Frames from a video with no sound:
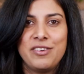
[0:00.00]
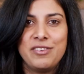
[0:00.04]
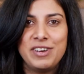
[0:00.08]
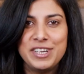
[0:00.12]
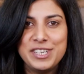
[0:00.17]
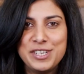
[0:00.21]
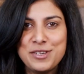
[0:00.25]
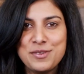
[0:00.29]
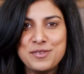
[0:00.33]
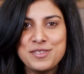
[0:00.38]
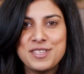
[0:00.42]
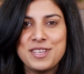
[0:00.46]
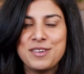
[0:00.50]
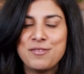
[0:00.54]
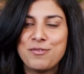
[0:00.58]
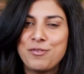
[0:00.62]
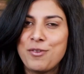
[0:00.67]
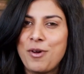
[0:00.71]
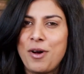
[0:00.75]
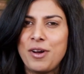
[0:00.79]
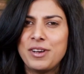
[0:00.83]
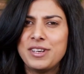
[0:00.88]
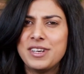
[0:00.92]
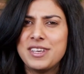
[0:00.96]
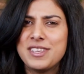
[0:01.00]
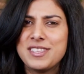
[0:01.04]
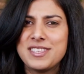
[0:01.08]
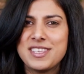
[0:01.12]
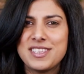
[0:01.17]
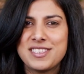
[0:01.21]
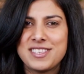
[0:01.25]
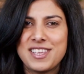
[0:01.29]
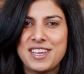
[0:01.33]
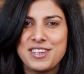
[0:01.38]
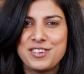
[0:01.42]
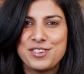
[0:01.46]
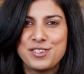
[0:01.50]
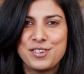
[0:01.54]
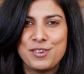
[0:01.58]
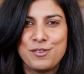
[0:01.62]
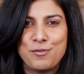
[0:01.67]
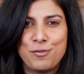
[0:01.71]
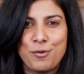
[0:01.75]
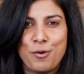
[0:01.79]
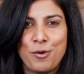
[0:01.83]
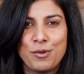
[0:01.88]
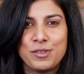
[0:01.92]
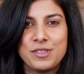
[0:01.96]
Reducing fraud is essential
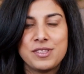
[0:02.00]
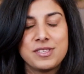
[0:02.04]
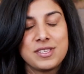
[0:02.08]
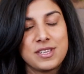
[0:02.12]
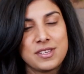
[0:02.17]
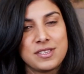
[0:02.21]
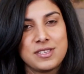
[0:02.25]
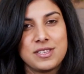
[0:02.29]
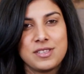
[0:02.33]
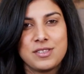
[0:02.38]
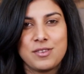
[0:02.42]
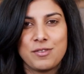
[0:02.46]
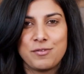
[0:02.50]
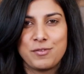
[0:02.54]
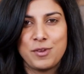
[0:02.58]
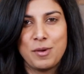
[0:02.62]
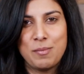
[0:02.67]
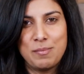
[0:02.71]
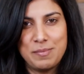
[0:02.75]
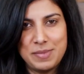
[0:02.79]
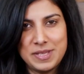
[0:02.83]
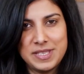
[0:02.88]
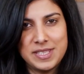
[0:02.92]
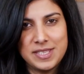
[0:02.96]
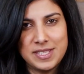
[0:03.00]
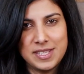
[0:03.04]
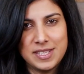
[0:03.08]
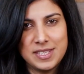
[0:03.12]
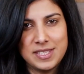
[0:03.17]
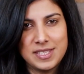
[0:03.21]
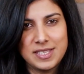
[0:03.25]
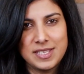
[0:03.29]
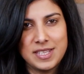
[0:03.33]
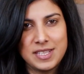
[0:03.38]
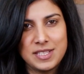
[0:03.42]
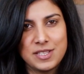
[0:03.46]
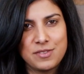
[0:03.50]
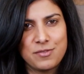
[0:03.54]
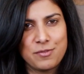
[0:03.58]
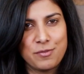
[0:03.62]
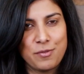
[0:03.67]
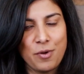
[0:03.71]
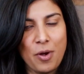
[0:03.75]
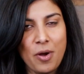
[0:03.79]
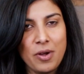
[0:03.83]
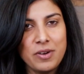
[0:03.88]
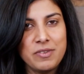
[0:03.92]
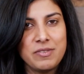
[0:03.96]
for the success of your business, since
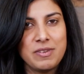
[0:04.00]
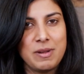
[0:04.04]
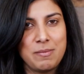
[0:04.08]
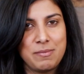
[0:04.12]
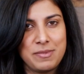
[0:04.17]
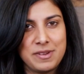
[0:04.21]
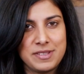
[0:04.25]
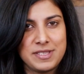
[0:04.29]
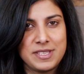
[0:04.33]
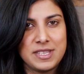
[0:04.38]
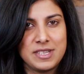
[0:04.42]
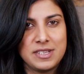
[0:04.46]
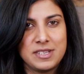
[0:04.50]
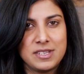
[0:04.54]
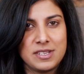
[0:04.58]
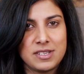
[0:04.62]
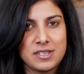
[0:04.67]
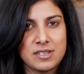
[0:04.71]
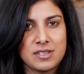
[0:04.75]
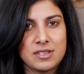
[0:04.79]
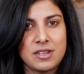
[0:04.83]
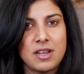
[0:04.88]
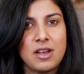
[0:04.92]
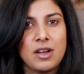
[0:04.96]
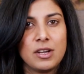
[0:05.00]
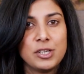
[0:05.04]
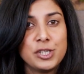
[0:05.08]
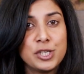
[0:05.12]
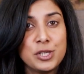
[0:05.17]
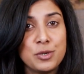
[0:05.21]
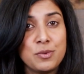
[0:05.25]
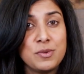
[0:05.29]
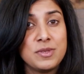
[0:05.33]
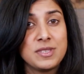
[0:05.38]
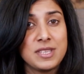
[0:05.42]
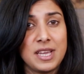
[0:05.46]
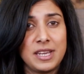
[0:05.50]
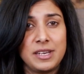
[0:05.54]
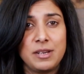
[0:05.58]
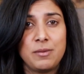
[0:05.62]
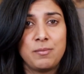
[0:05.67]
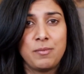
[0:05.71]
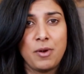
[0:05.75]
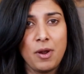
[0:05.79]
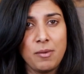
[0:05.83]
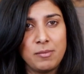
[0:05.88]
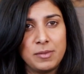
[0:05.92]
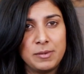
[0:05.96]
fraud represents a
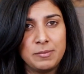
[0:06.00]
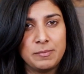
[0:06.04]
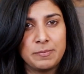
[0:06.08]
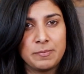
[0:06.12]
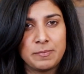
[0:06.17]
two-sided problem.